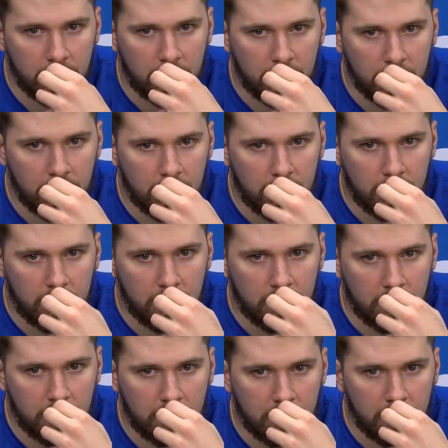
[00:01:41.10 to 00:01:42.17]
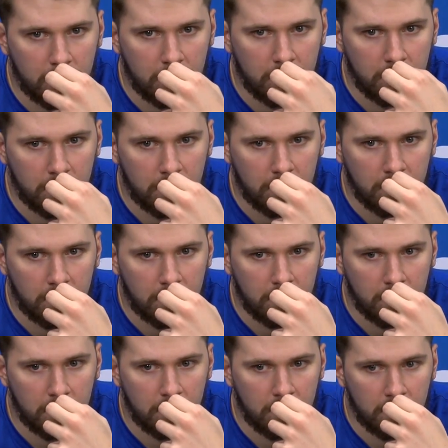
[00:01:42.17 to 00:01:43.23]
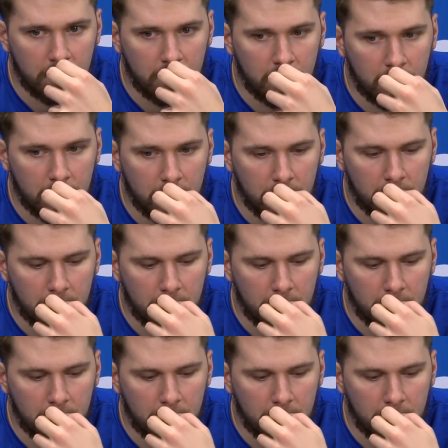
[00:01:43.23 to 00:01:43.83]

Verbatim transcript: something that motivated you this offseason,